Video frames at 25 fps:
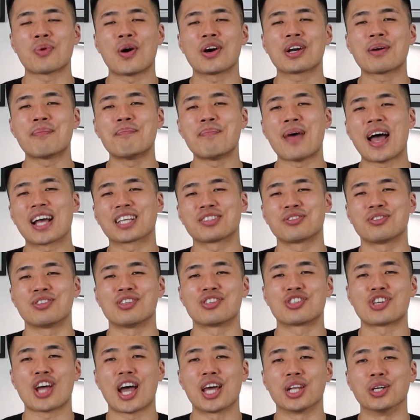welcome back to
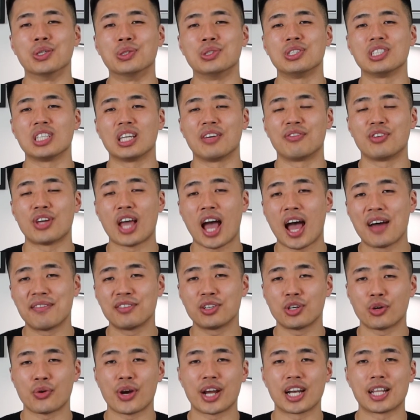the channel. If you
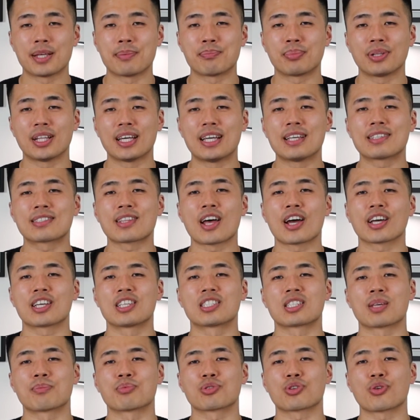haven't already, please like
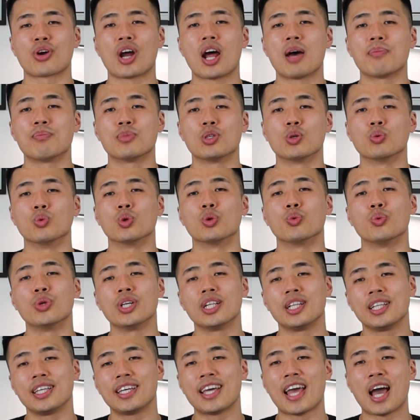and subscribe. You will
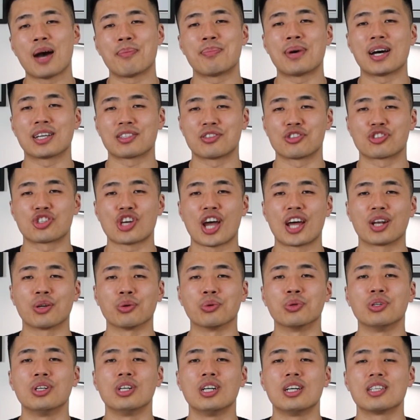really help out the
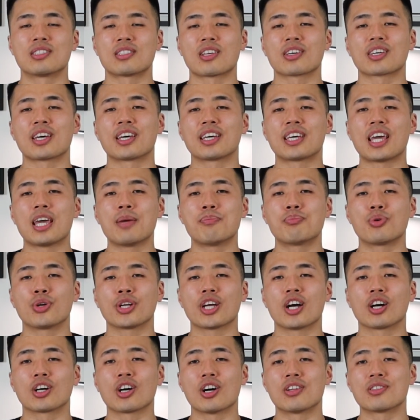channel so I can keep
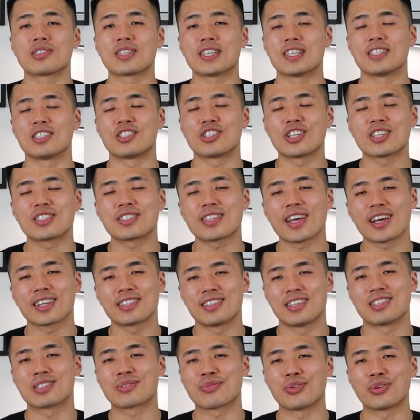bringing out content just
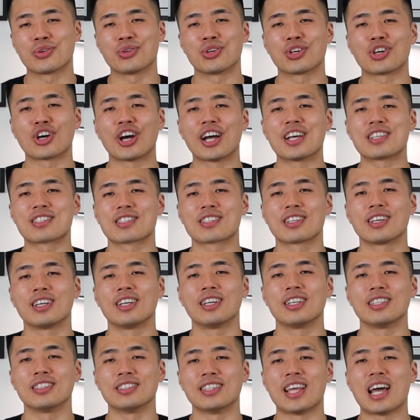like this for you guys.
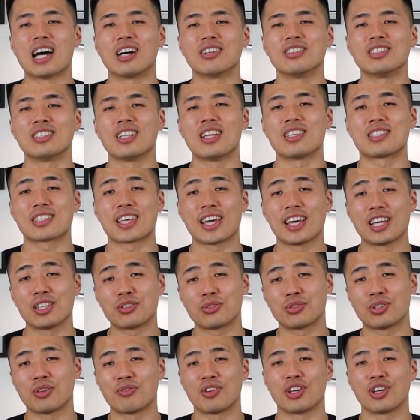Now, let's get into the